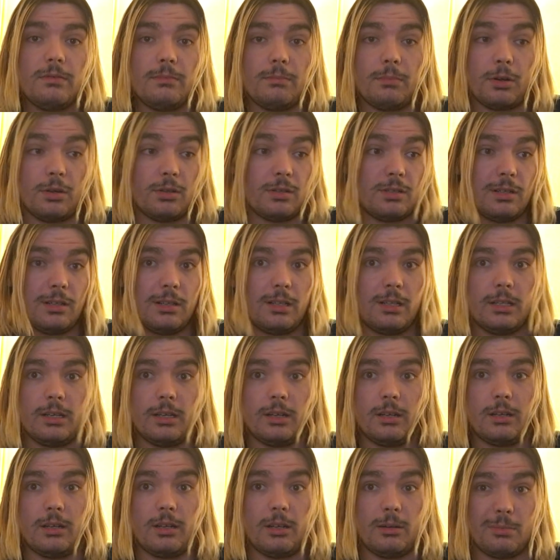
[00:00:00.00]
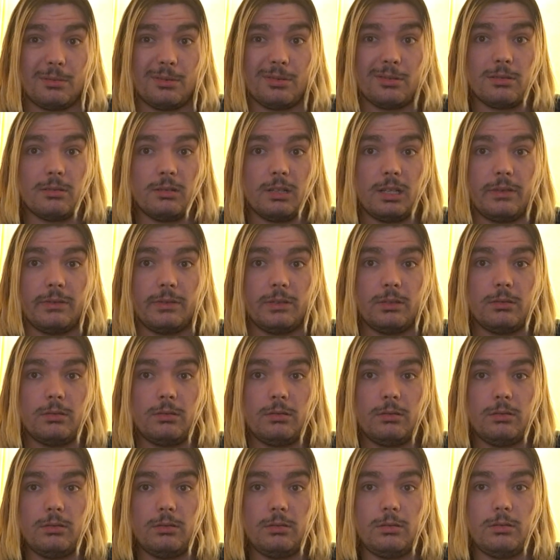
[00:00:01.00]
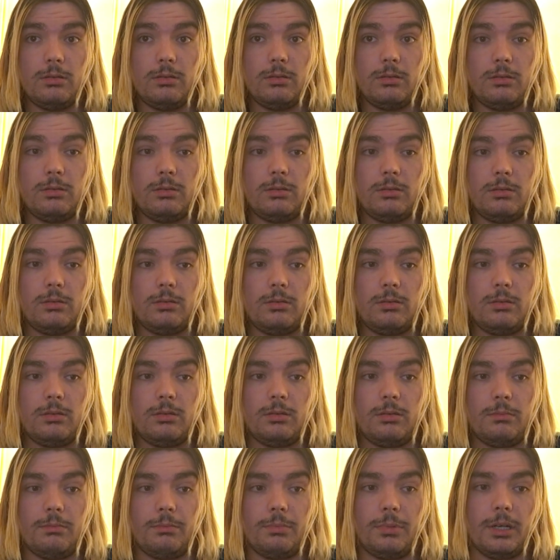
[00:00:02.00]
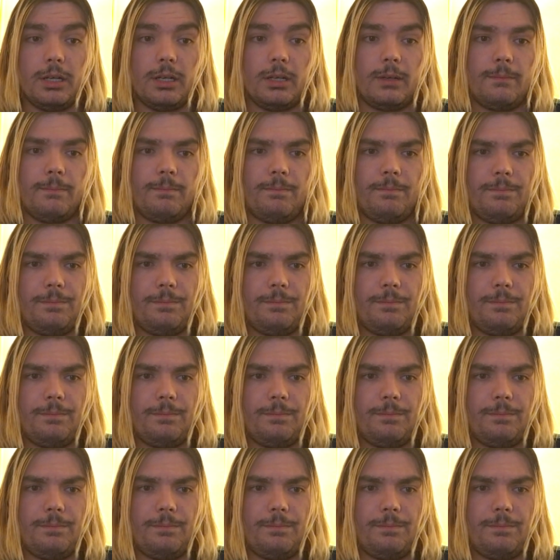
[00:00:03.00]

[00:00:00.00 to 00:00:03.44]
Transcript: personally, on, on a personal level. But